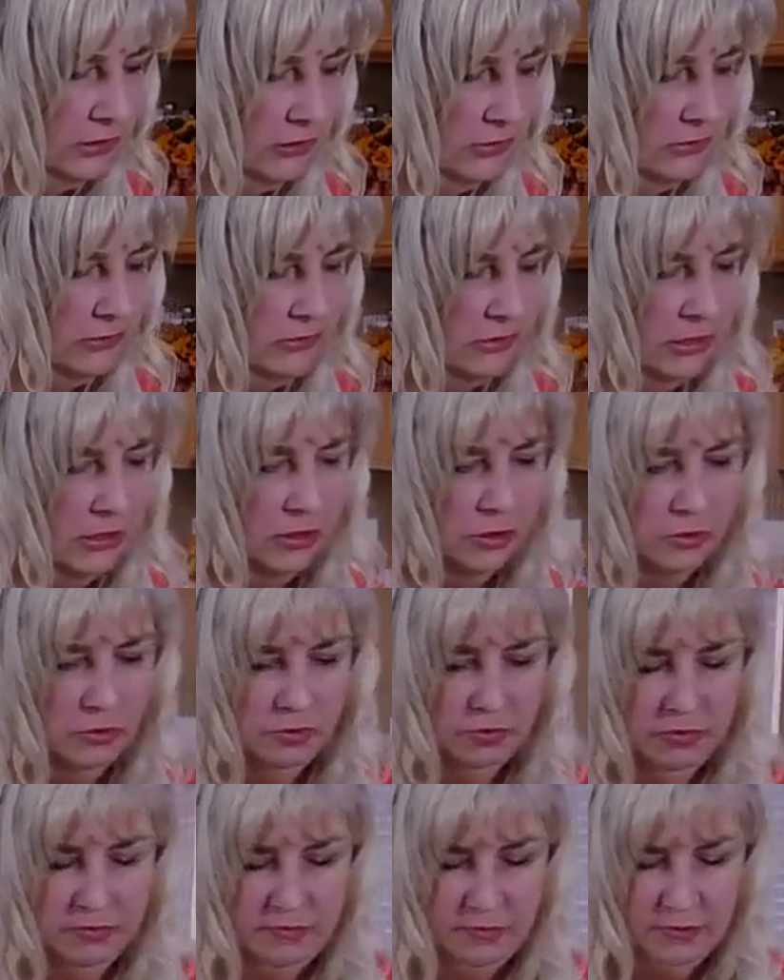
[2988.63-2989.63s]
So
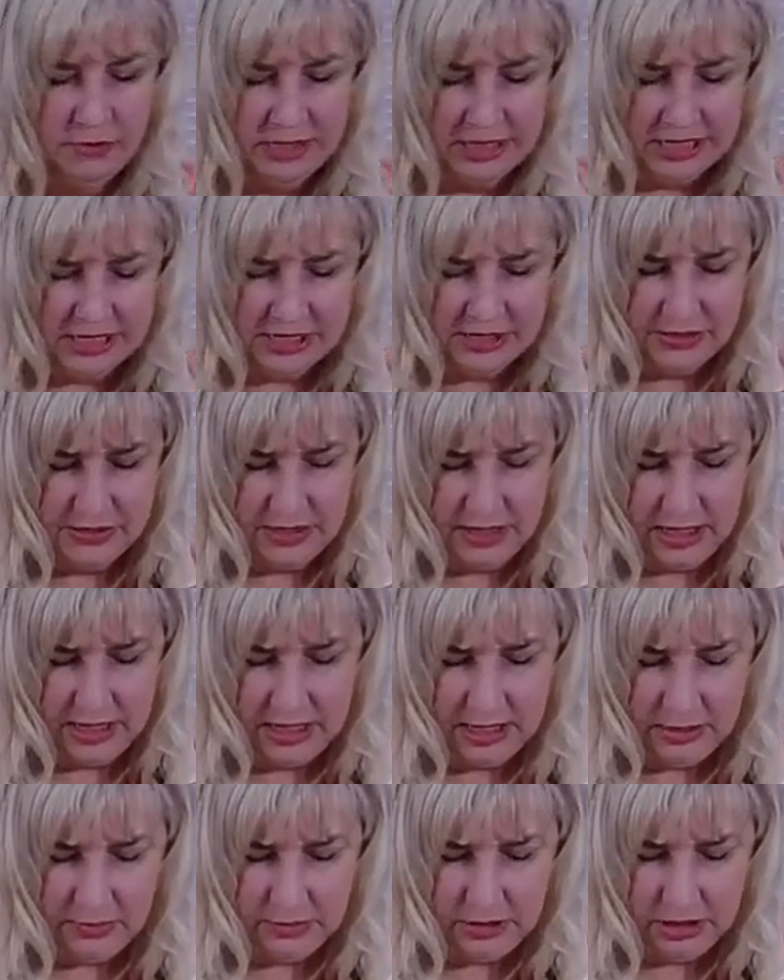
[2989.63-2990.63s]
before I do
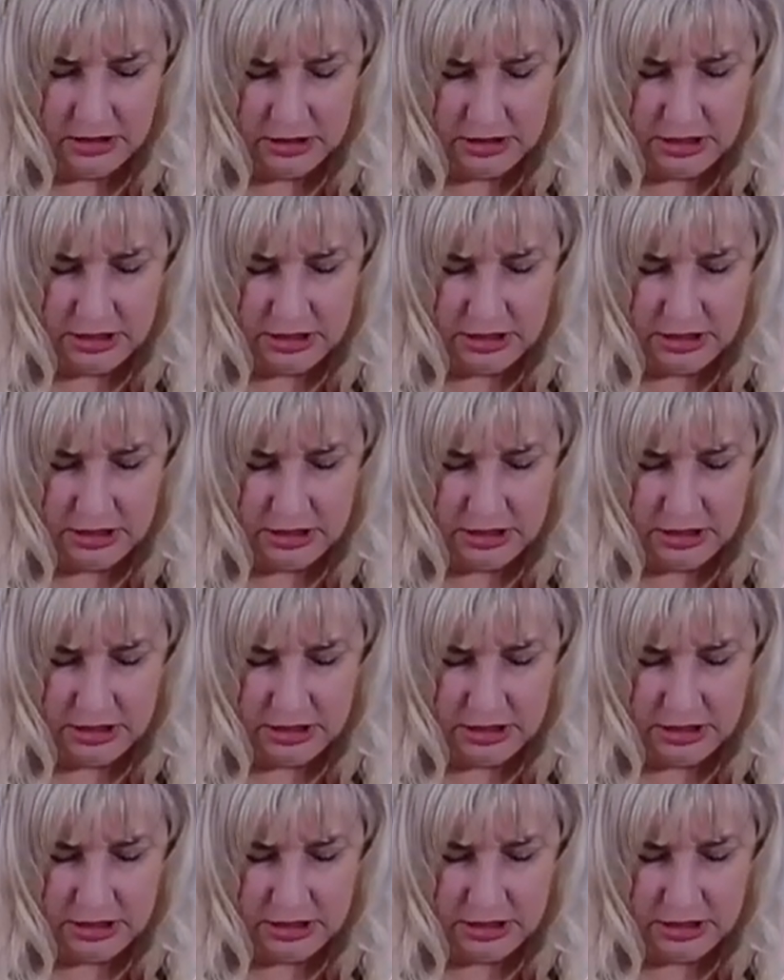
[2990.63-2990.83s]
that, I want to